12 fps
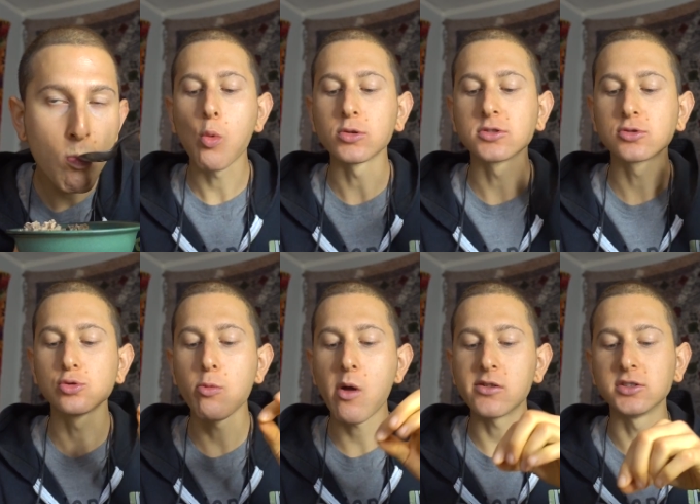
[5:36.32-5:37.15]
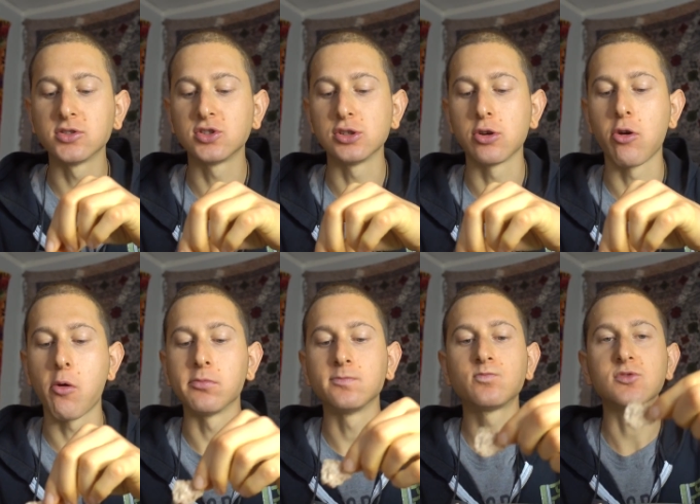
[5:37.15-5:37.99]
What's cool about this
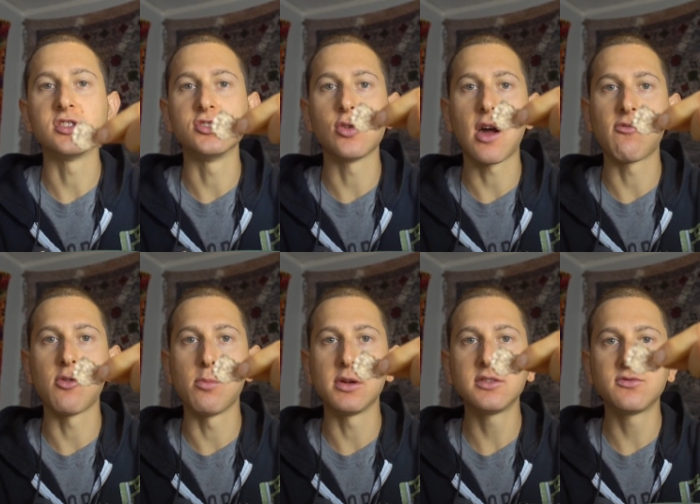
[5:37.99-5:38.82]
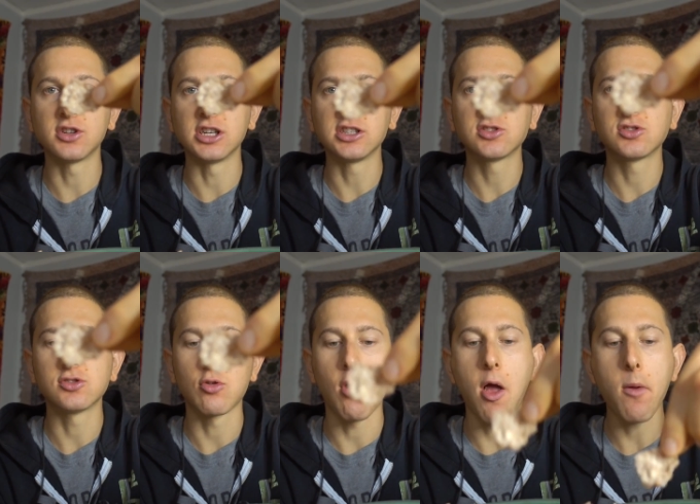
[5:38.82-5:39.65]
cereal is you have the big flakes,
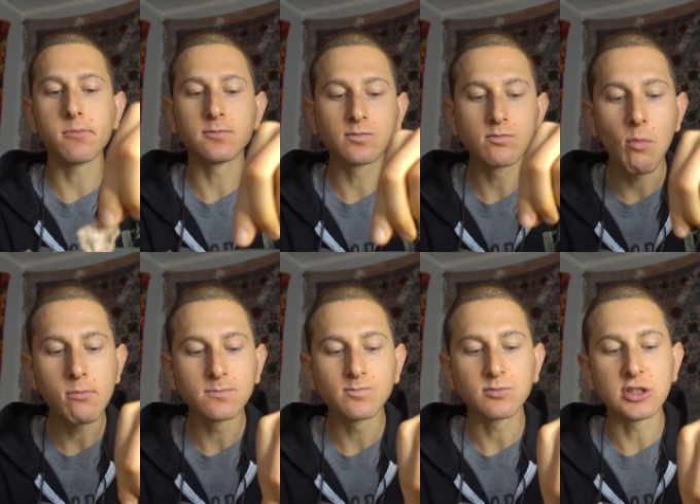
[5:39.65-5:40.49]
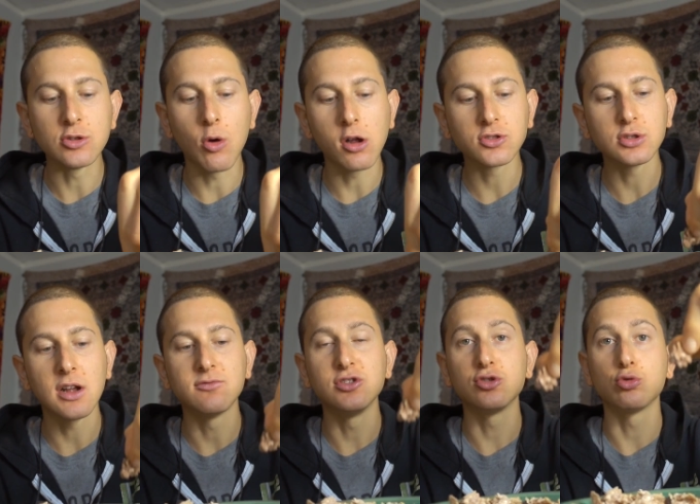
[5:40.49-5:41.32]
right? Then you also
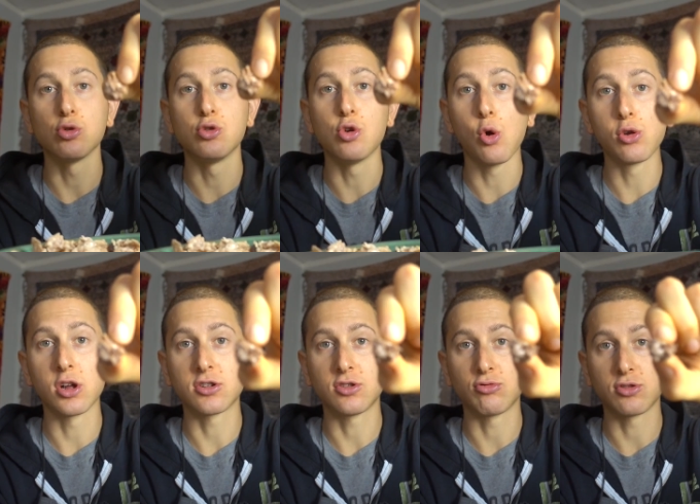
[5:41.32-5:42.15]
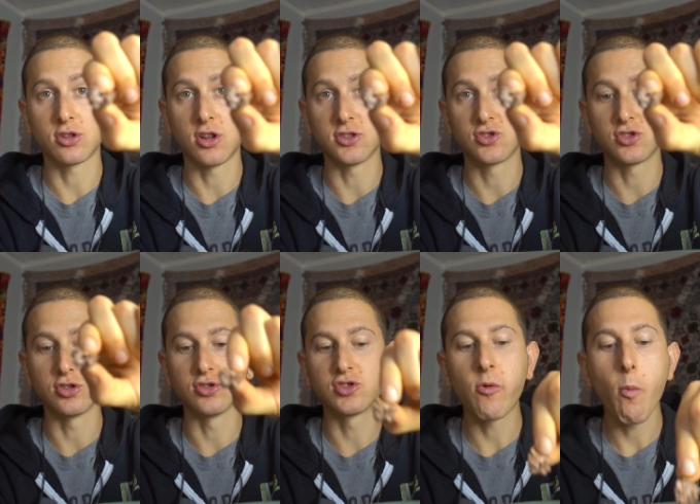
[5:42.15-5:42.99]
have these granola
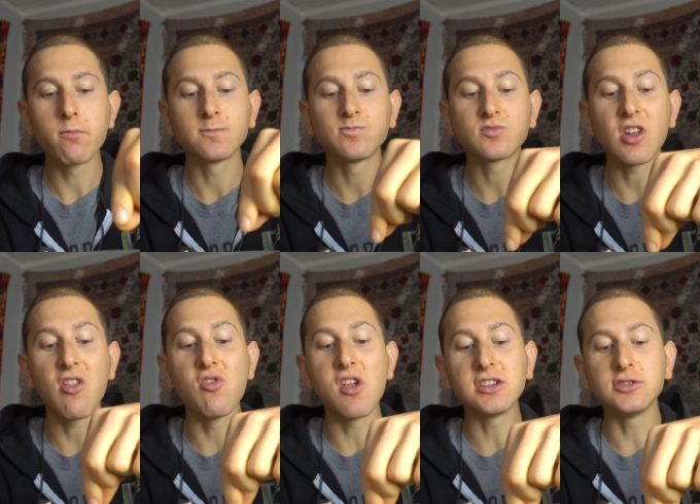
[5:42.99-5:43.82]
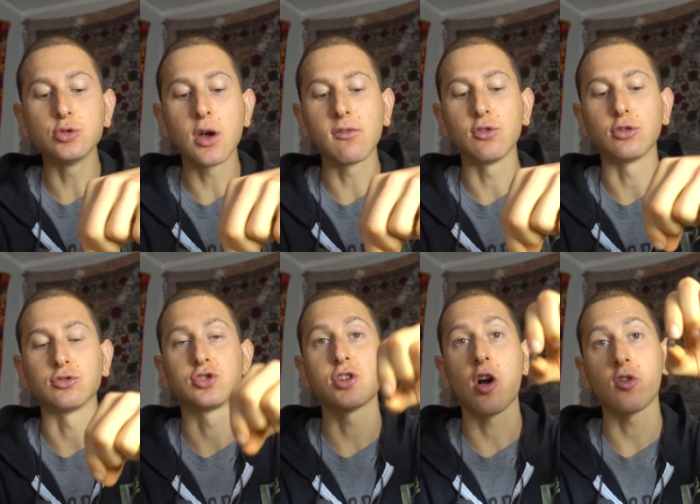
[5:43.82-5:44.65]
clusters, and then you have little
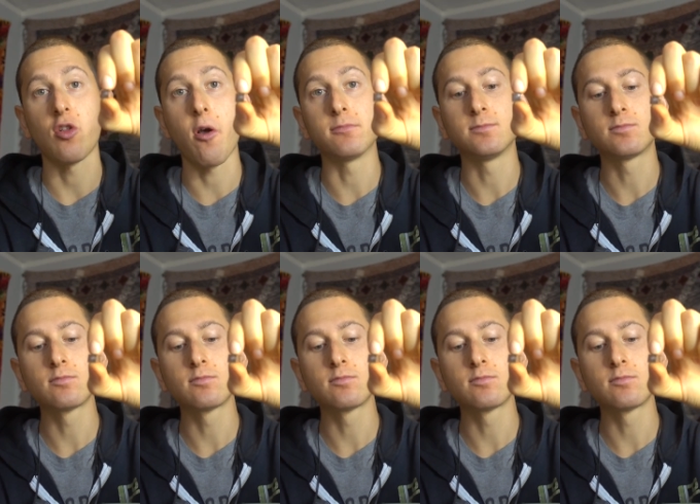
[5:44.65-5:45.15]
chocolate.